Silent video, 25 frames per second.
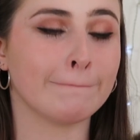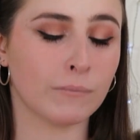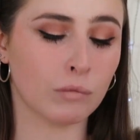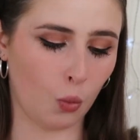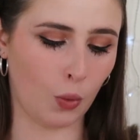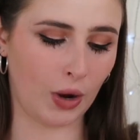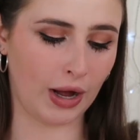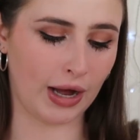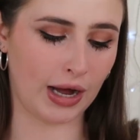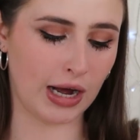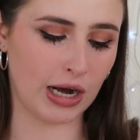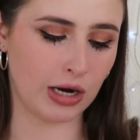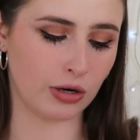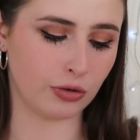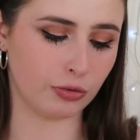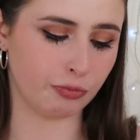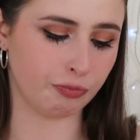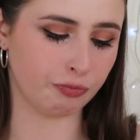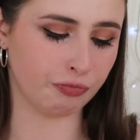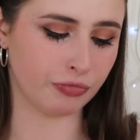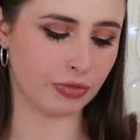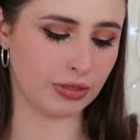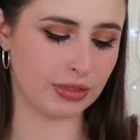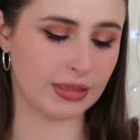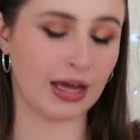Wow,
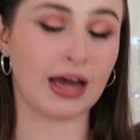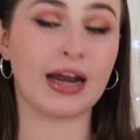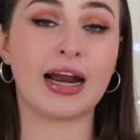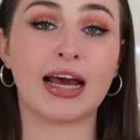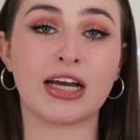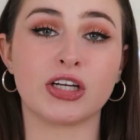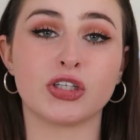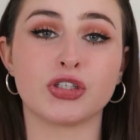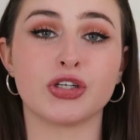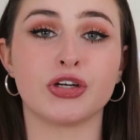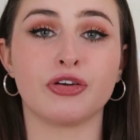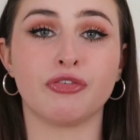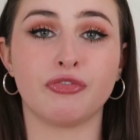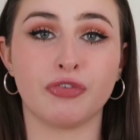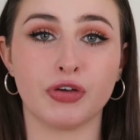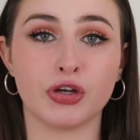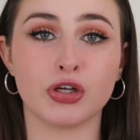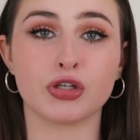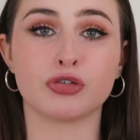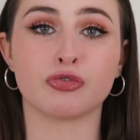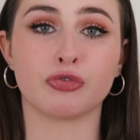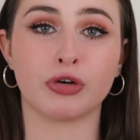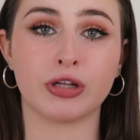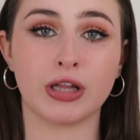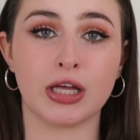that actually
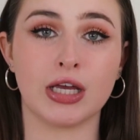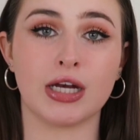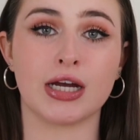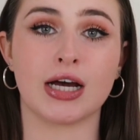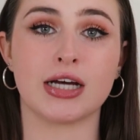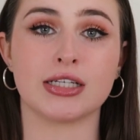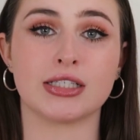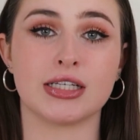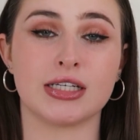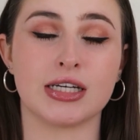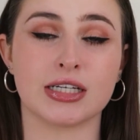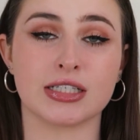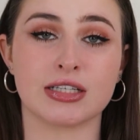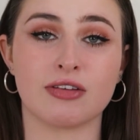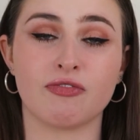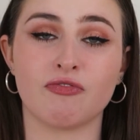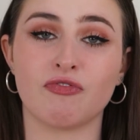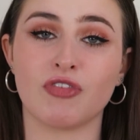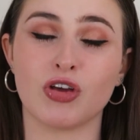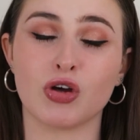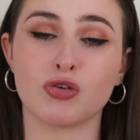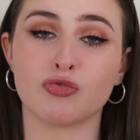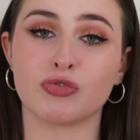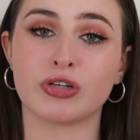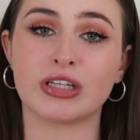feels really nice. It doesn't
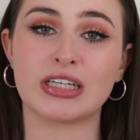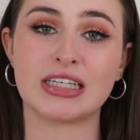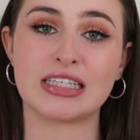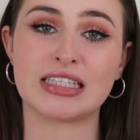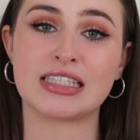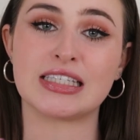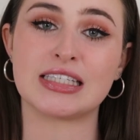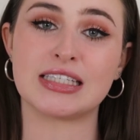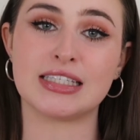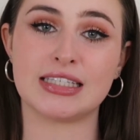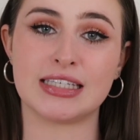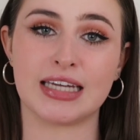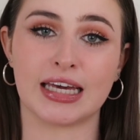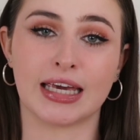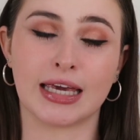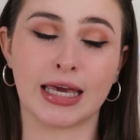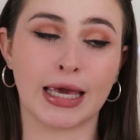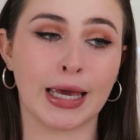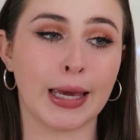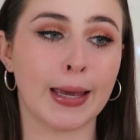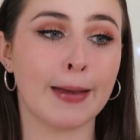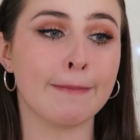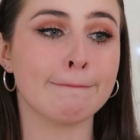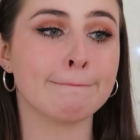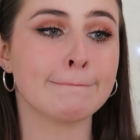feel really
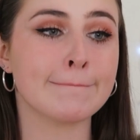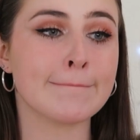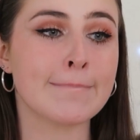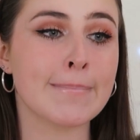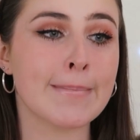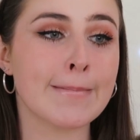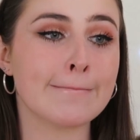sticky,